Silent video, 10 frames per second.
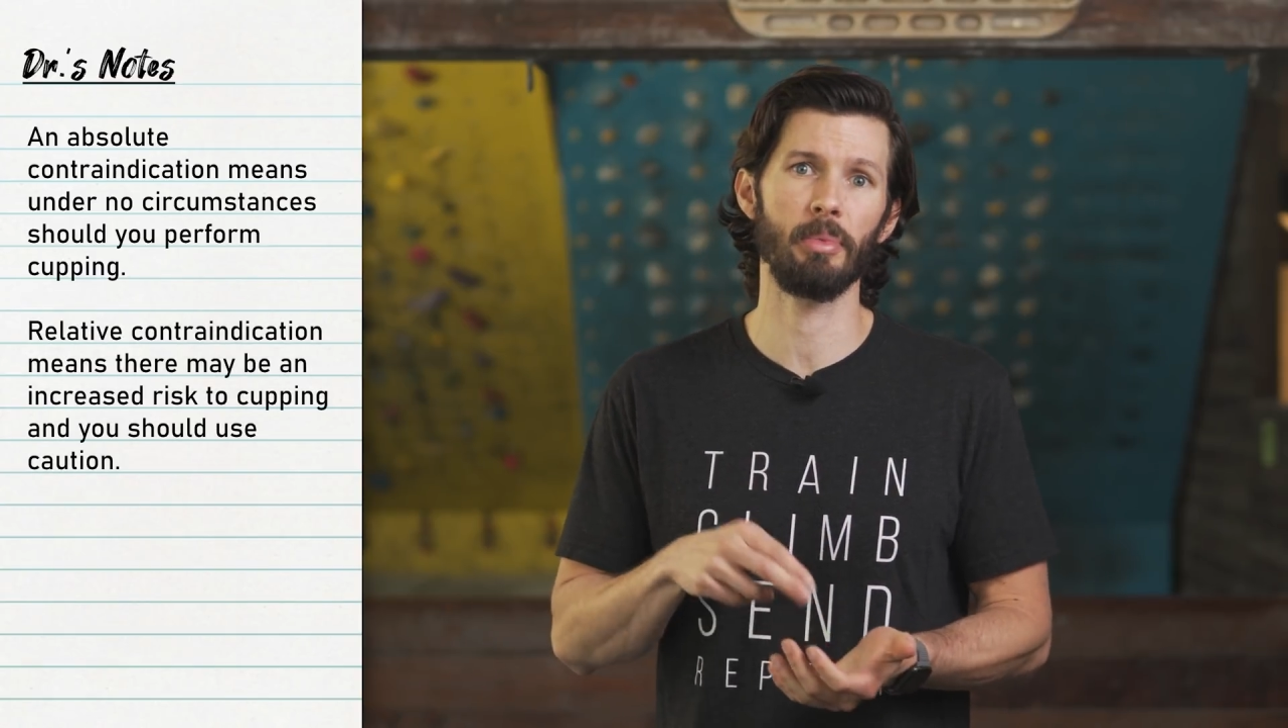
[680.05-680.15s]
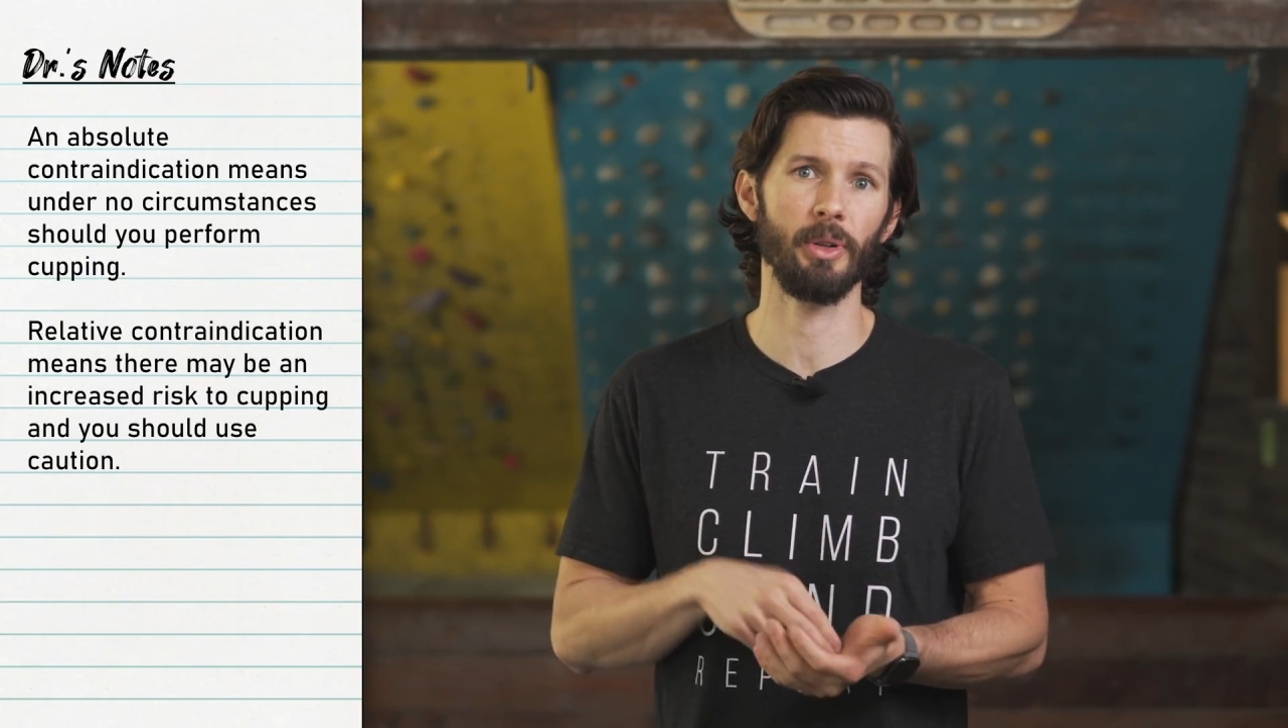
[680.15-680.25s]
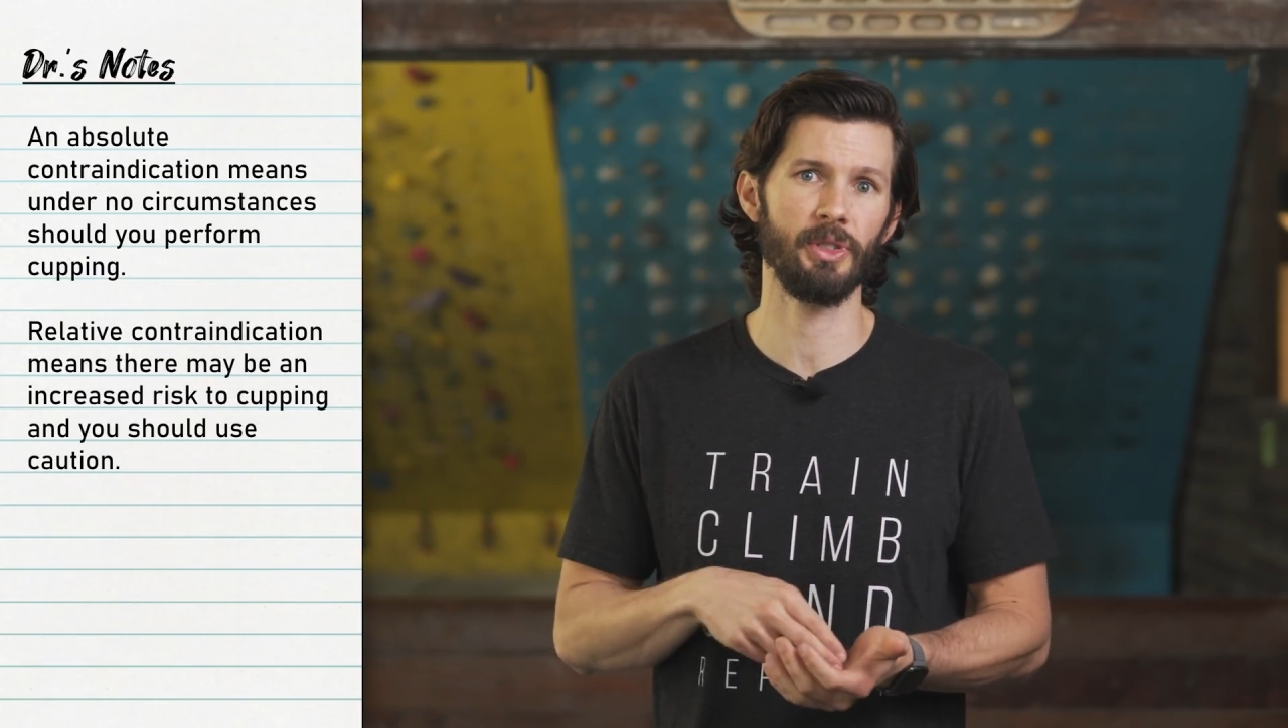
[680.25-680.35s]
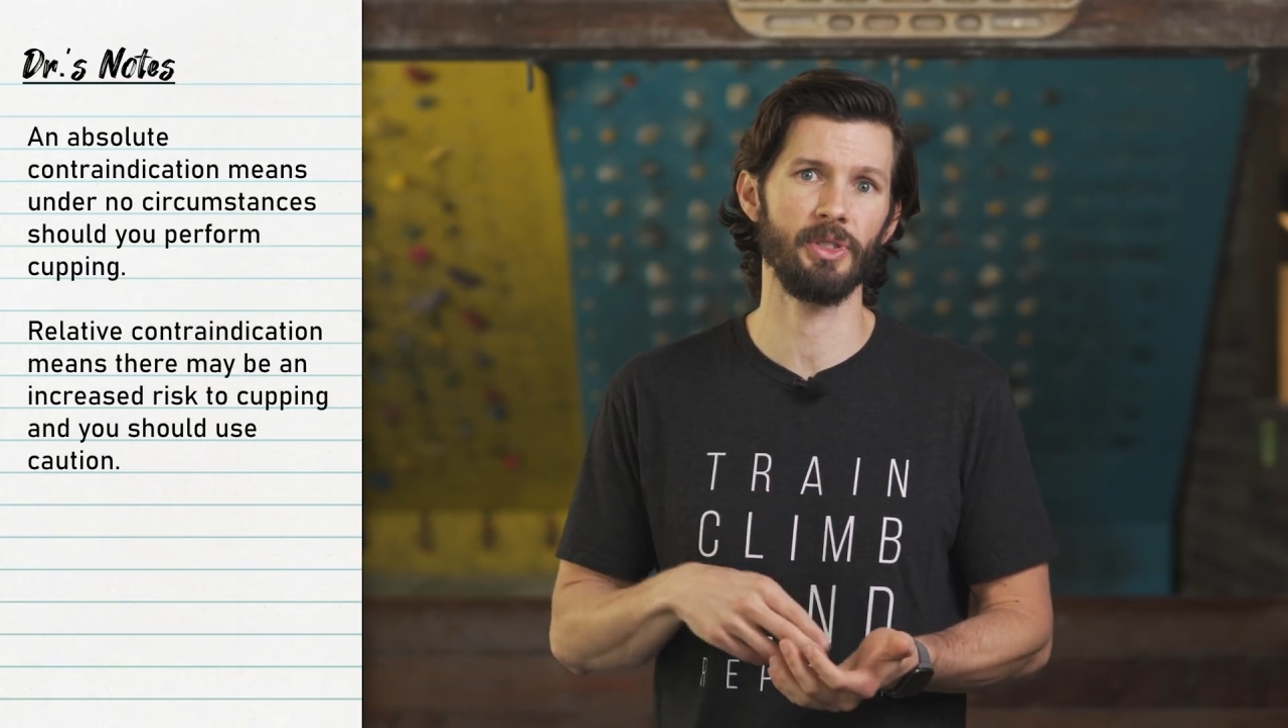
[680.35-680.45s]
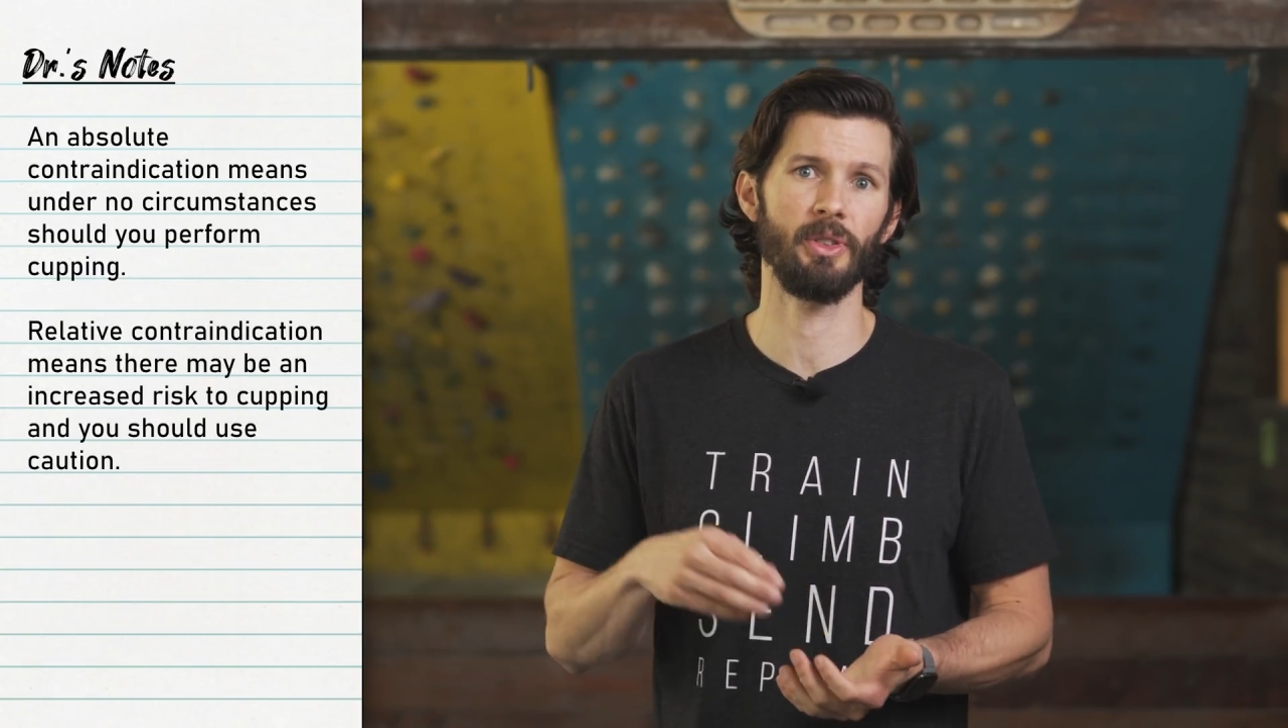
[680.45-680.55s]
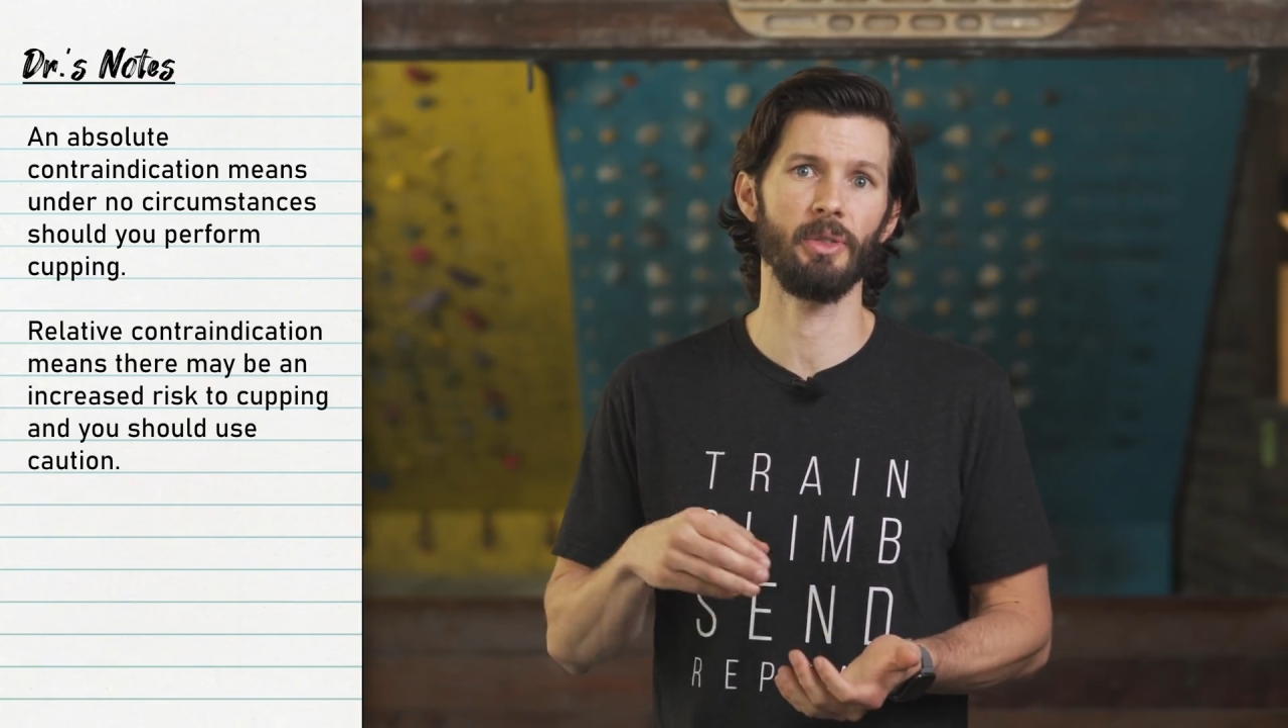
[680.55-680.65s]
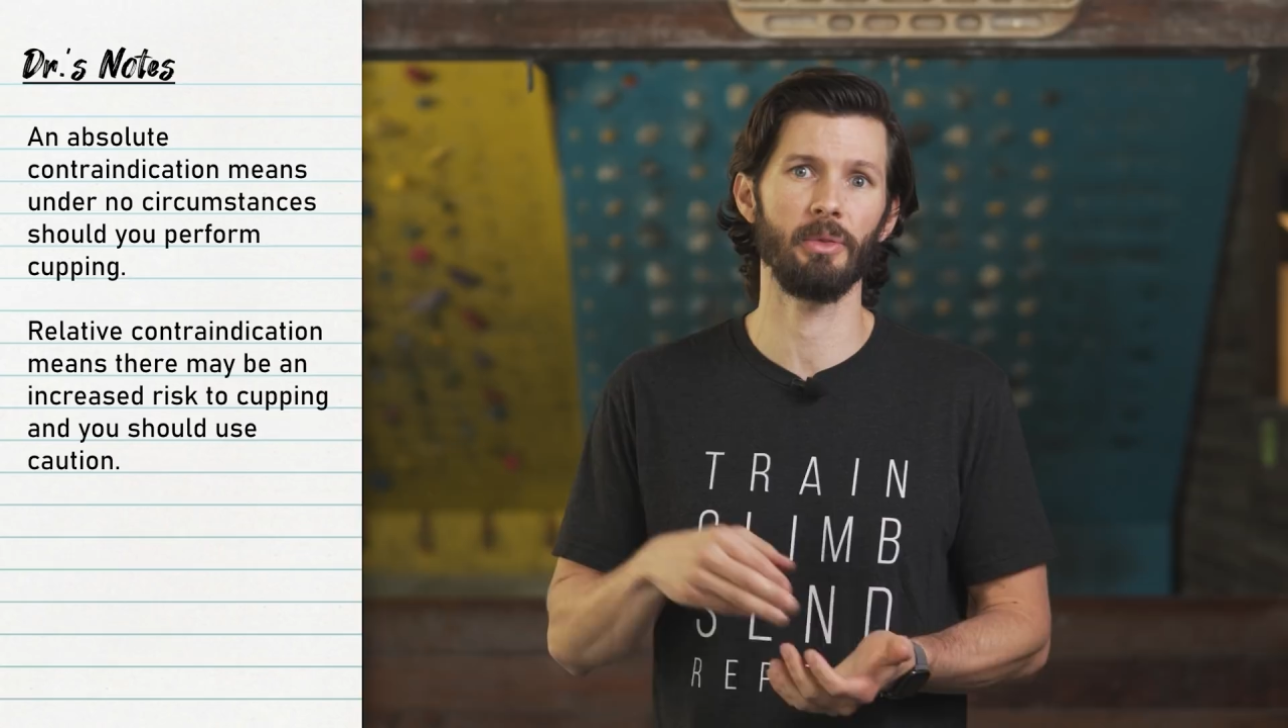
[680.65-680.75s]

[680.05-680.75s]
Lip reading: personal